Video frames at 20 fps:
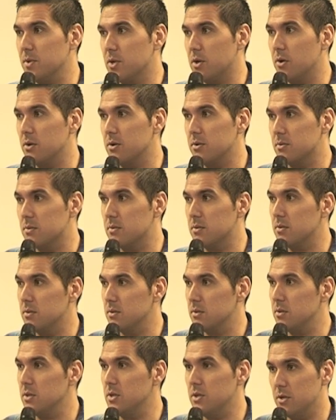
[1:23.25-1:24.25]
You got
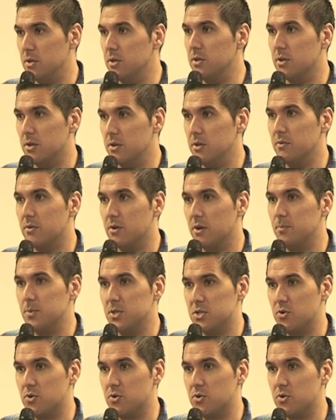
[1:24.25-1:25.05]
to be